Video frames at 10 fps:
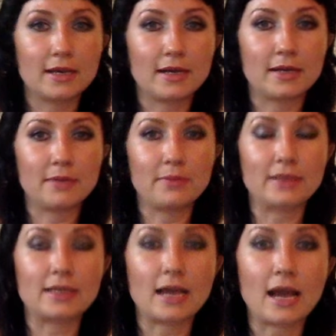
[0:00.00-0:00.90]
Uh,
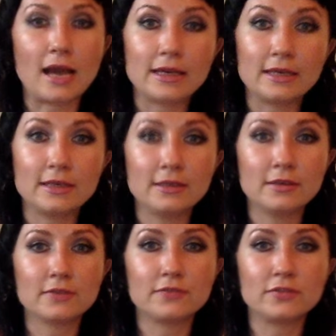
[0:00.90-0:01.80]
but I
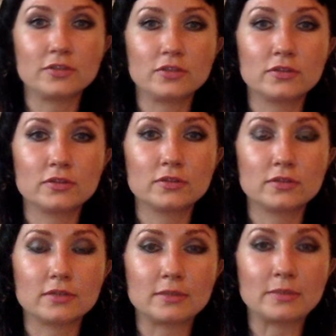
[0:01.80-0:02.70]
feel
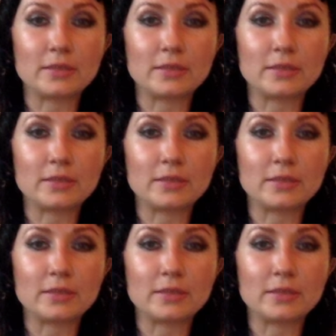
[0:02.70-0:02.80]
um,